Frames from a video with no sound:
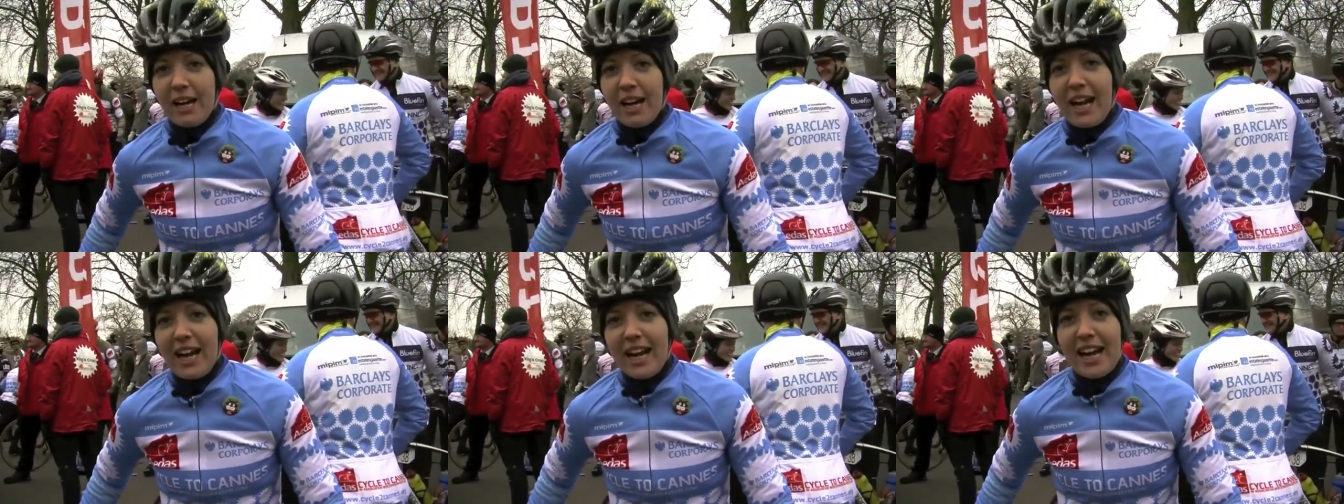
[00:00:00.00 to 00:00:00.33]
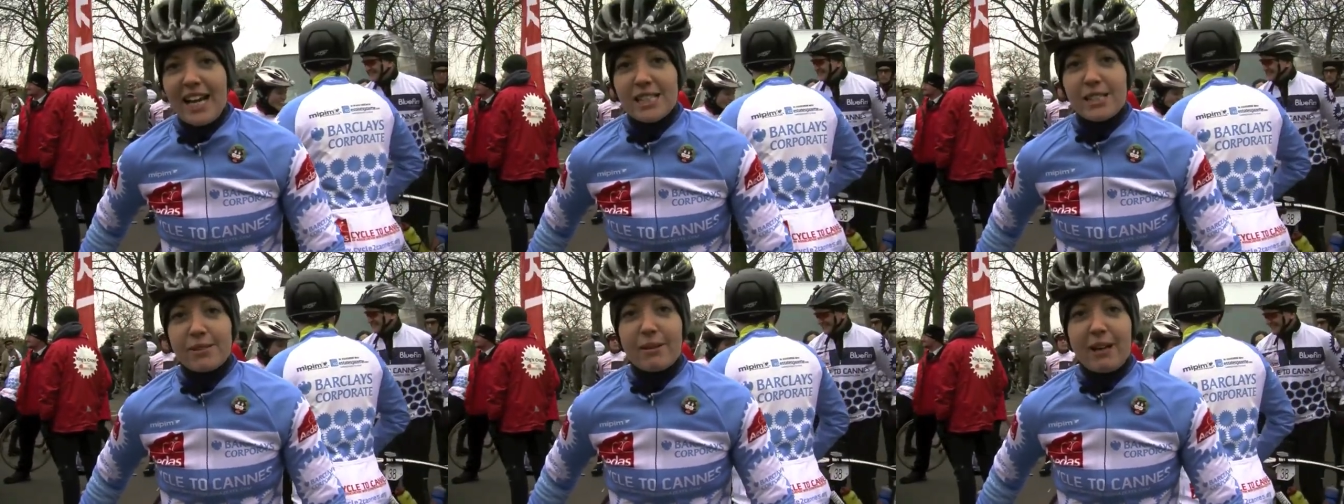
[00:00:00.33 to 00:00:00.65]
I
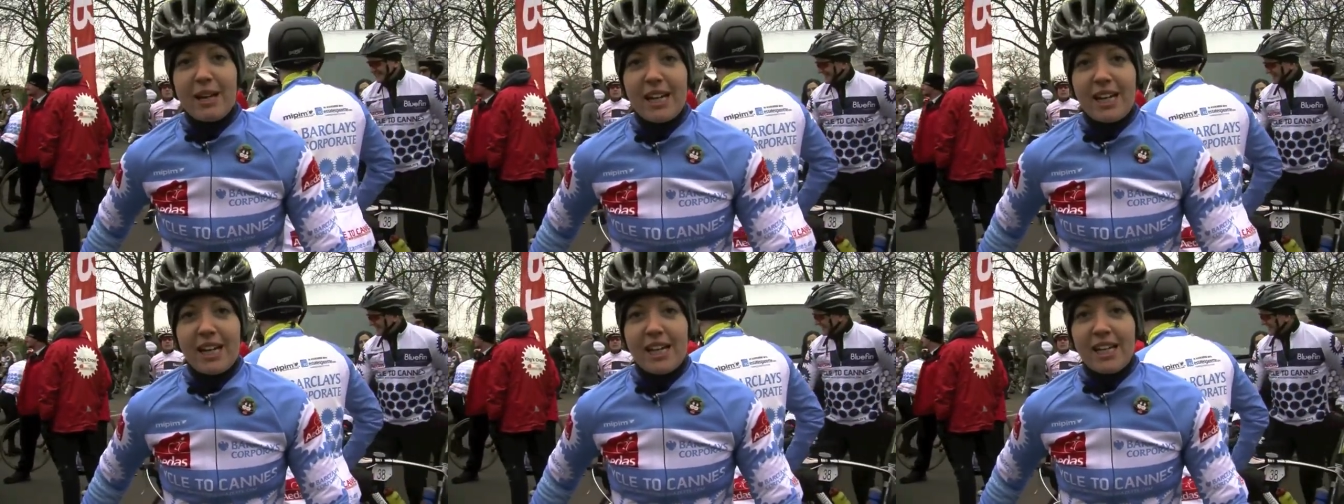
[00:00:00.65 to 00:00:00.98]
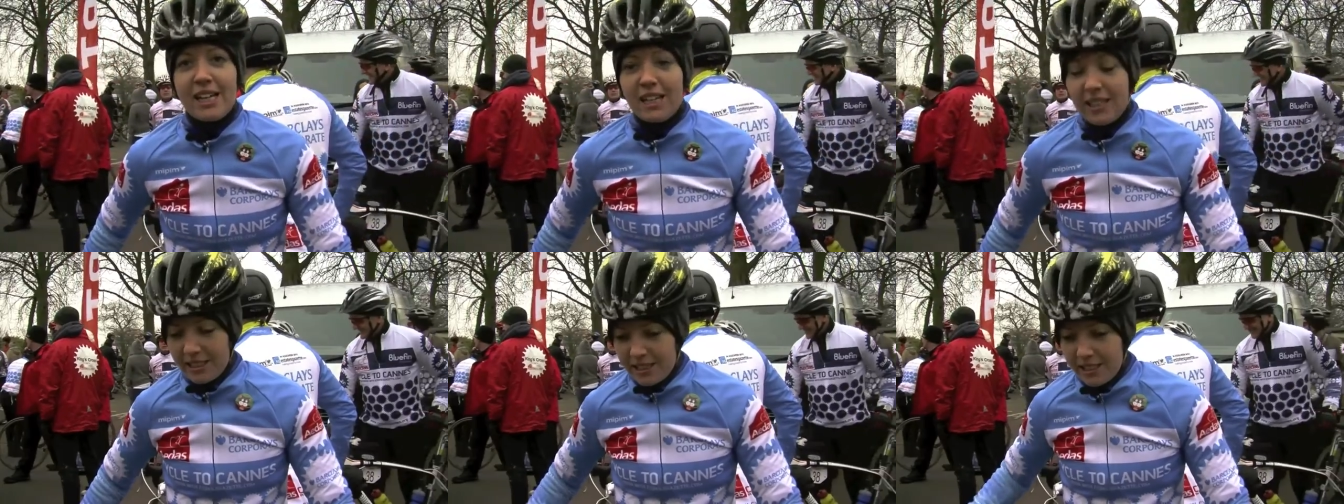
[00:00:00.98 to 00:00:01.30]
guess we're
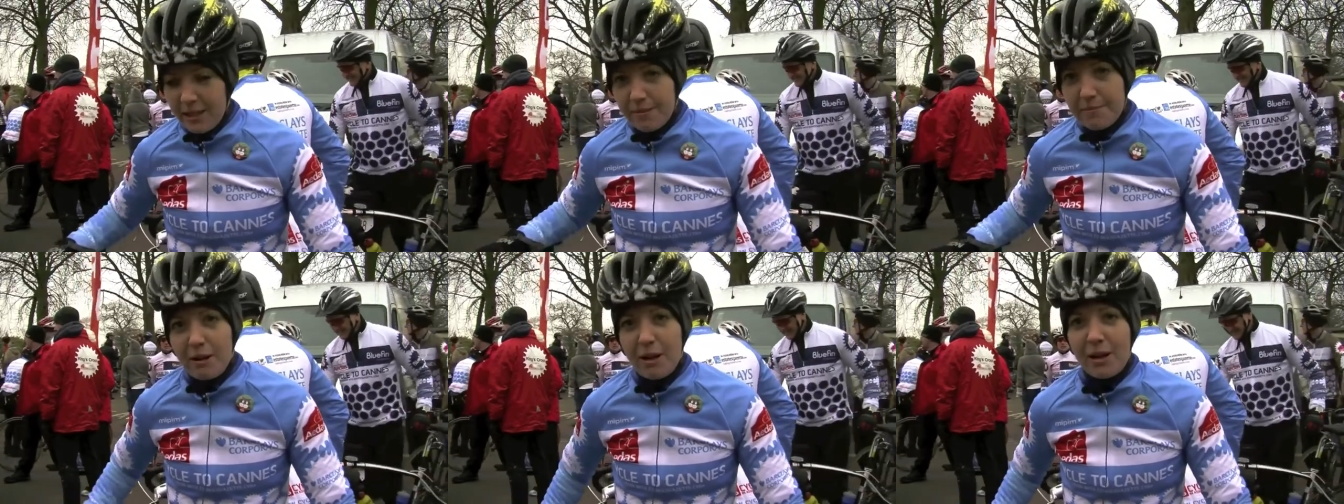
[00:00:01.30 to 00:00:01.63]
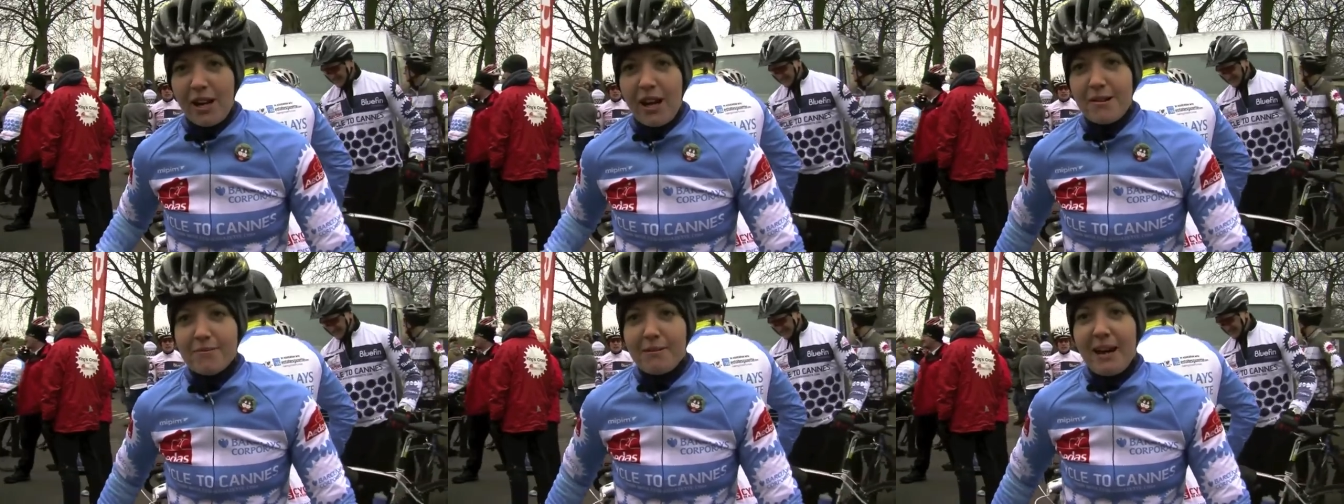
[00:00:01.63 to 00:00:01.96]
gonna jump
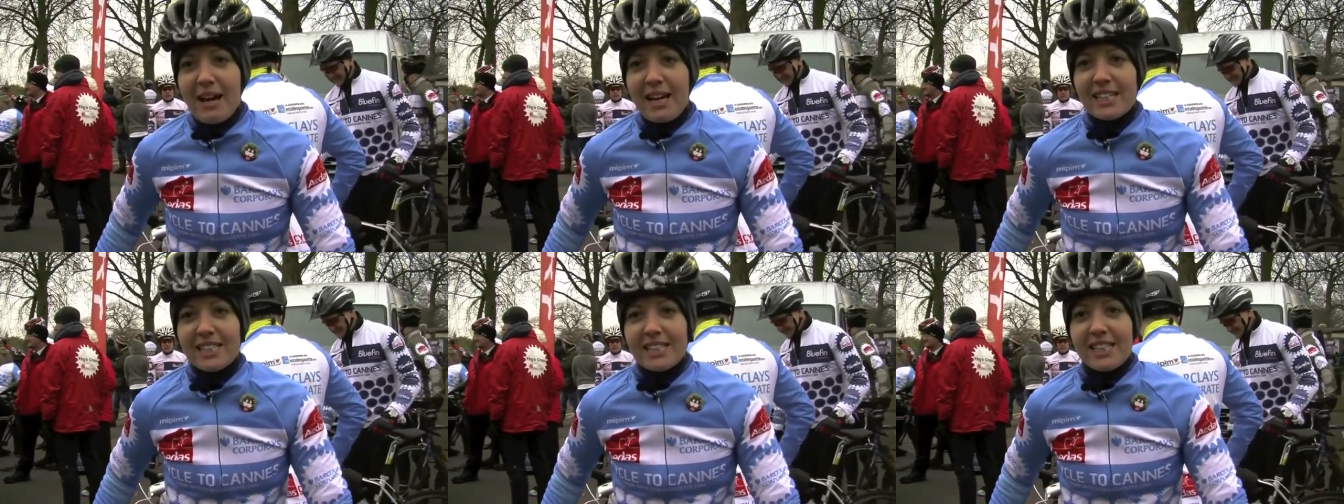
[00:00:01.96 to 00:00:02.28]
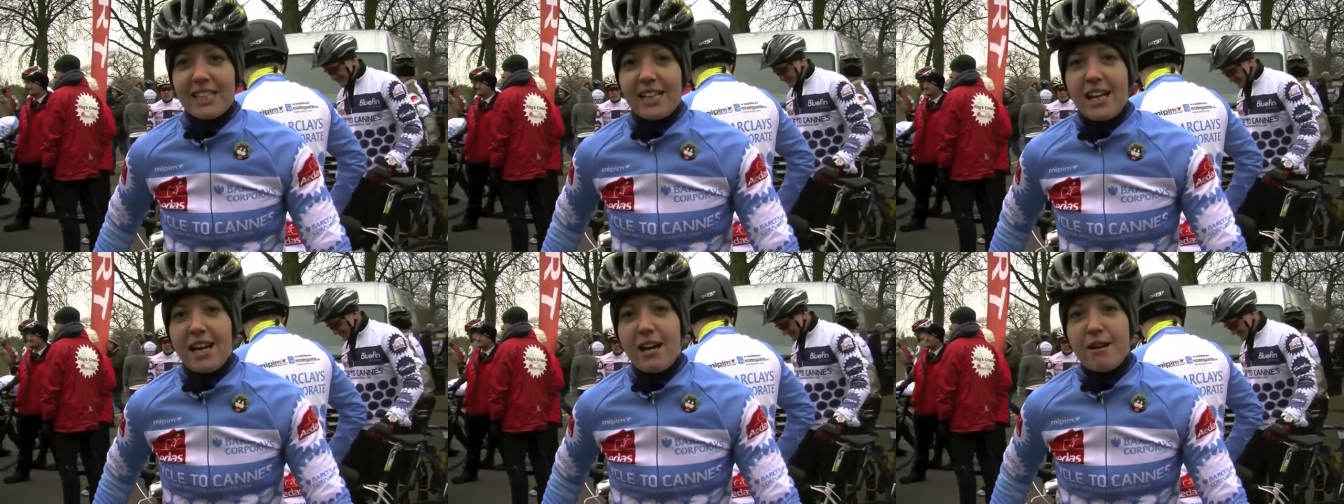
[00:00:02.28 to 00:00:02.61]
on our bikes
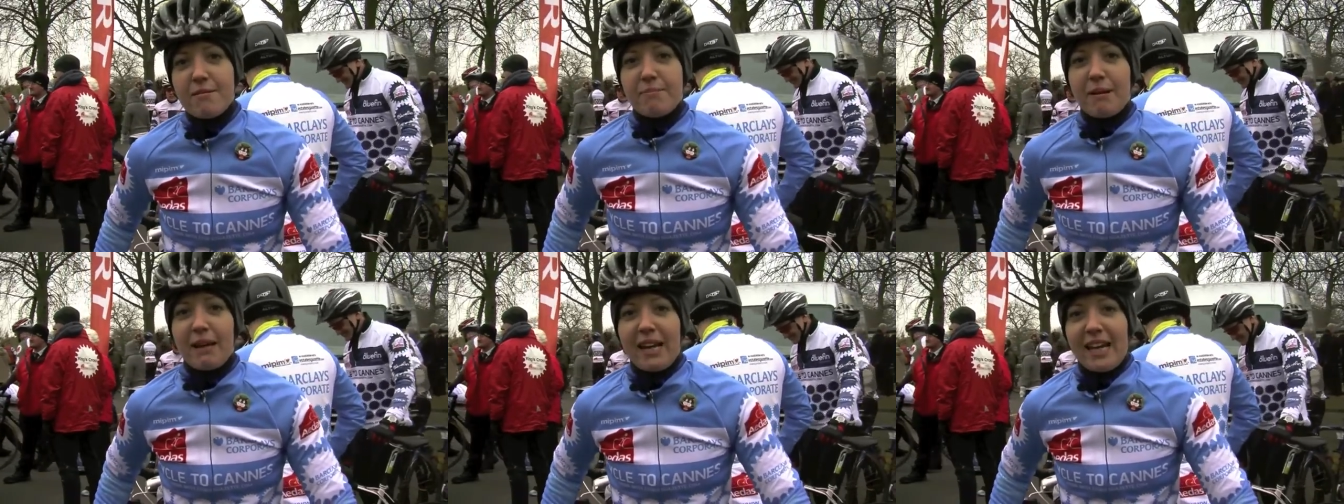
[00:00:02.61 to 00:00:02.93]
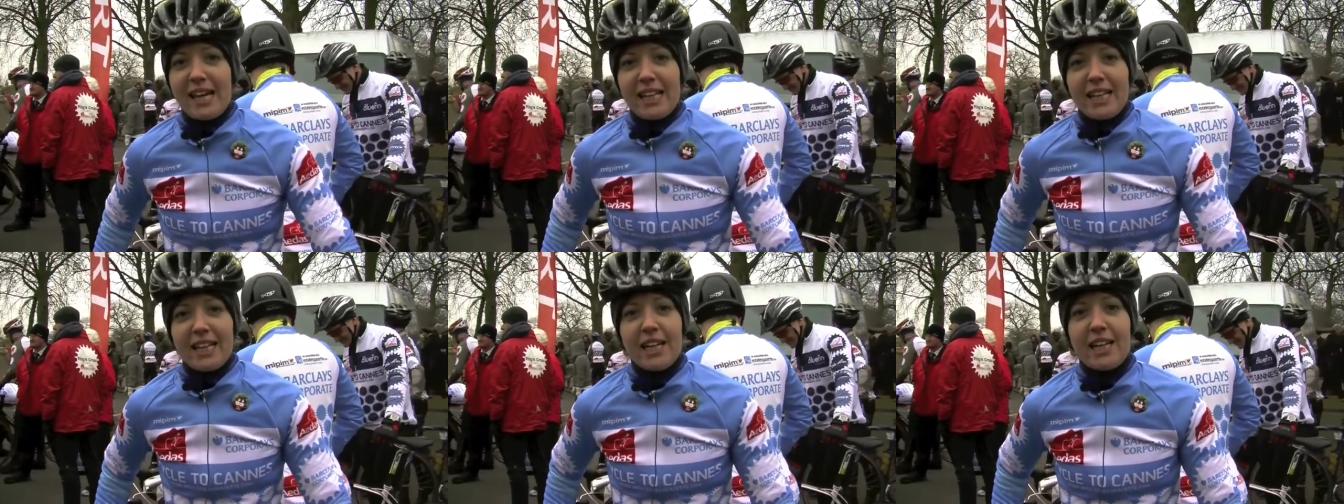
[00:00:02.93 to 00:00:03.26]
and uh,
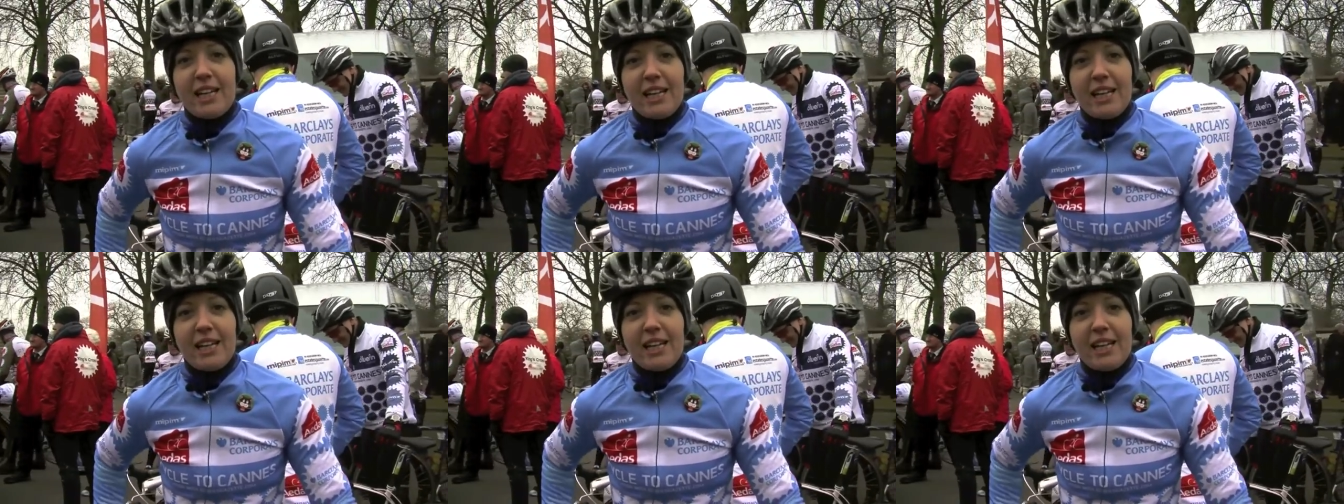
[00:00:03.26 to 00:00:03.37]
begin